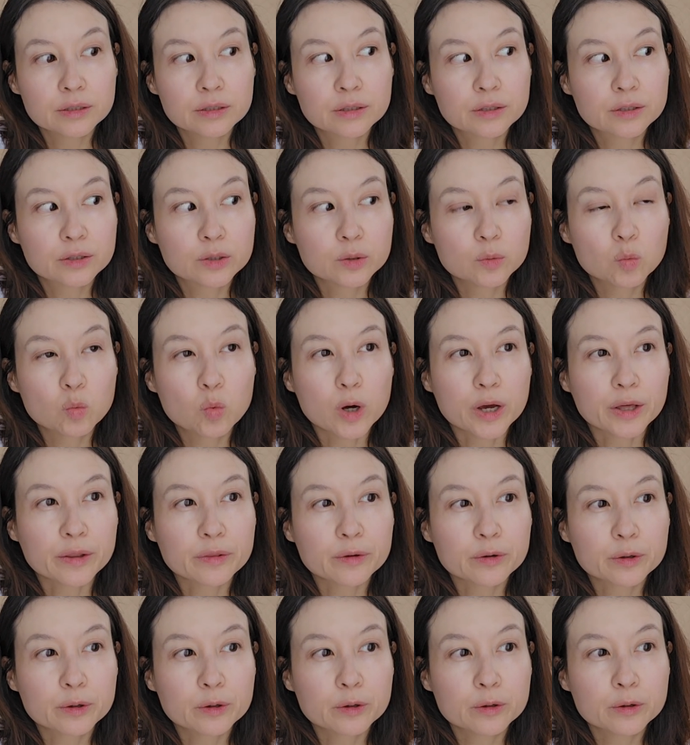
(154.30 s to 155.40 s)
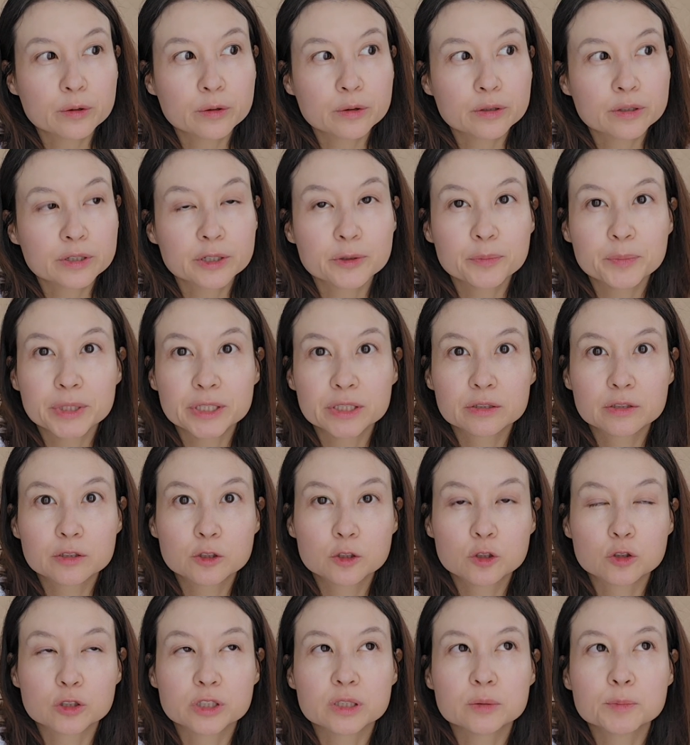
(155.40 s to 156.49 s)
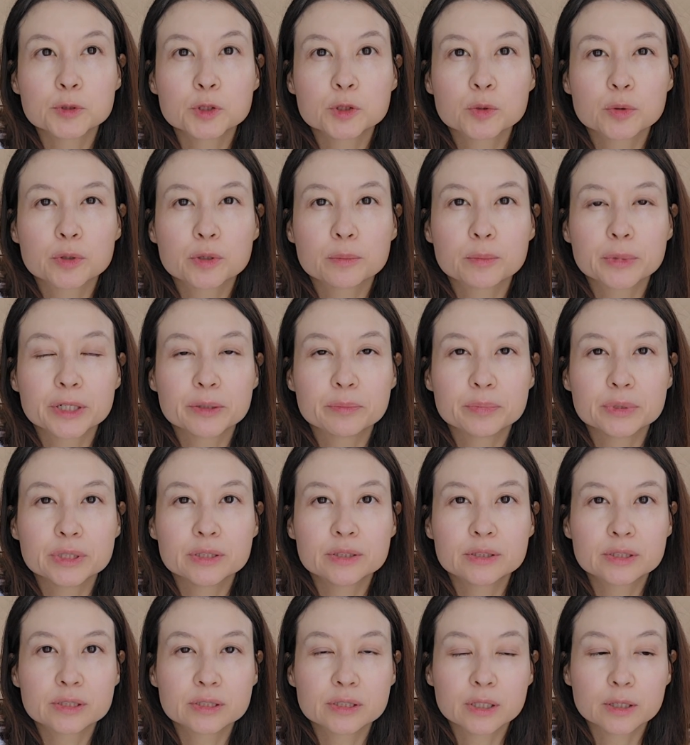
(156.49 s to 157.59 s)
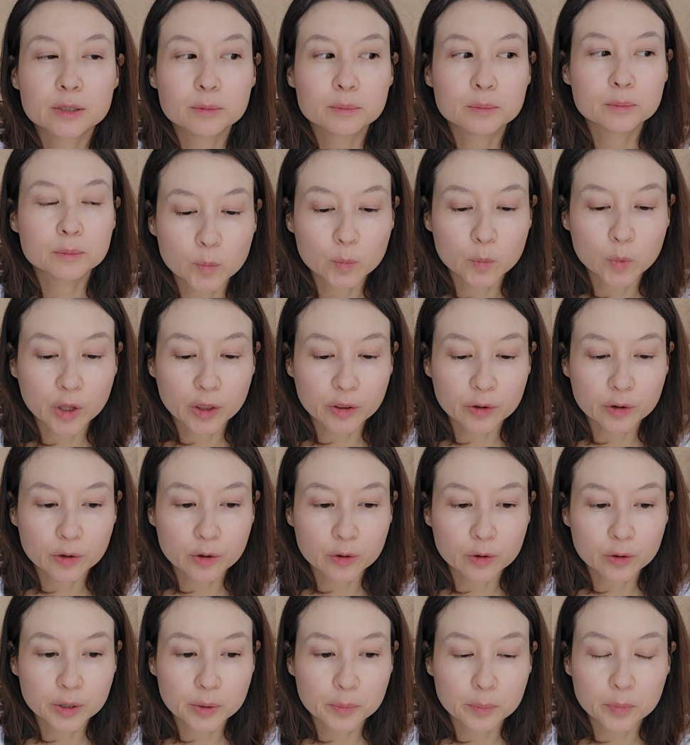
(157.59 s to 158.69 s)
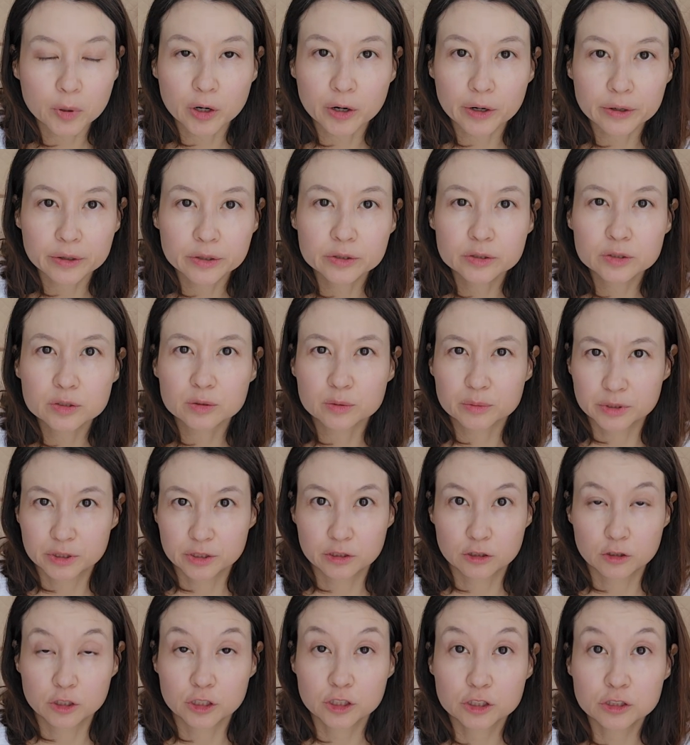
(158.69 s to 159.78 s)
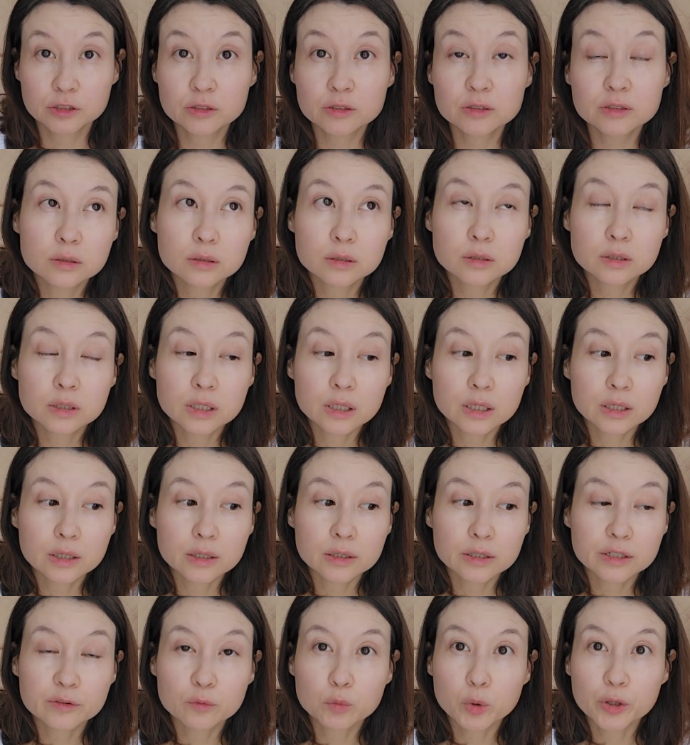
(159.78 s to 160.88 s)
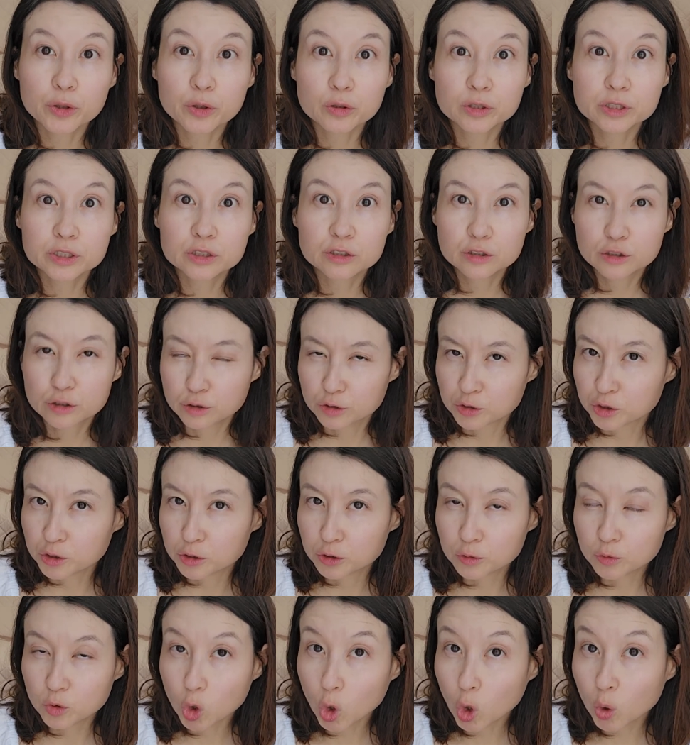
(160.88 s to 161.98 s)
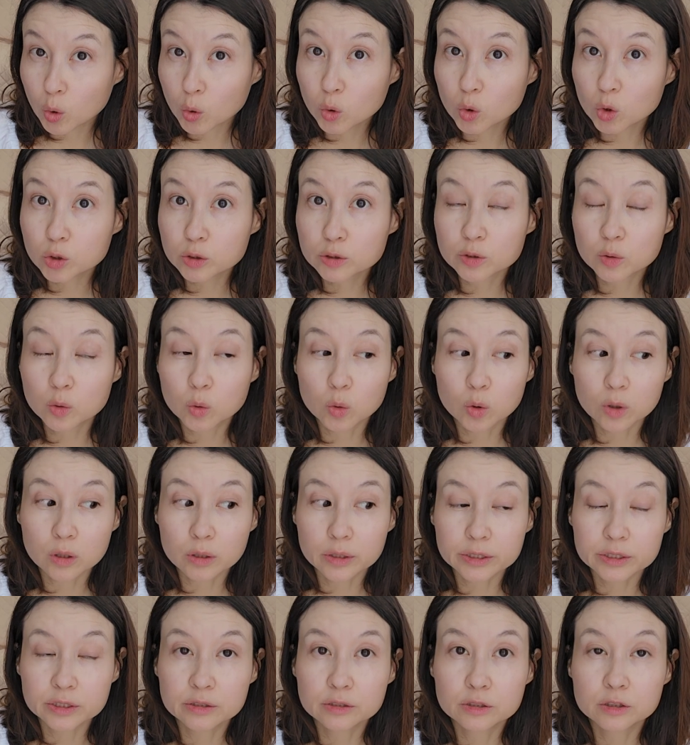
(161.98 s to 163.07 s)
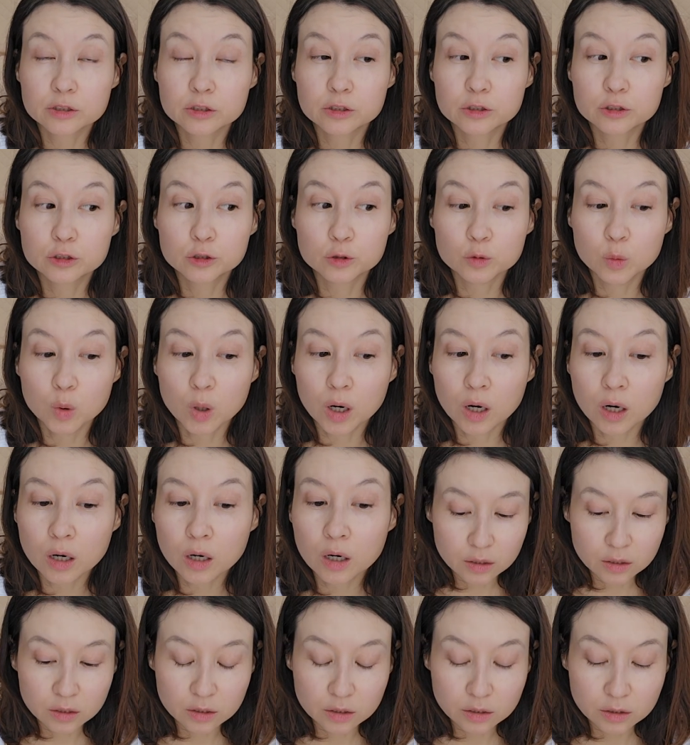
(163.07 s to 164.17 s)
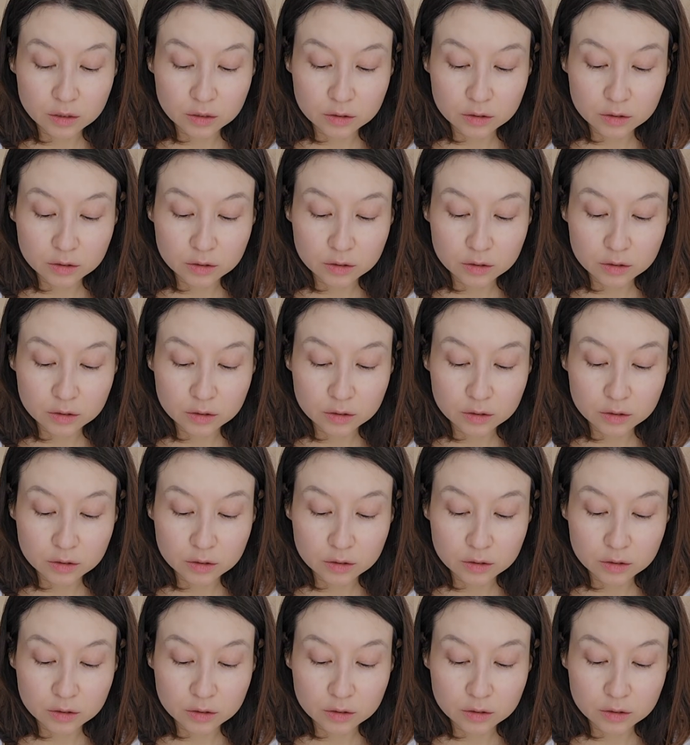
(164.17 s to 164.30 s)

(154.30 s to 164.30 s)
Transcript: the weather can be extreme, so there might be some weather embargoes or restrictions, whether it's too cold or it's too hot.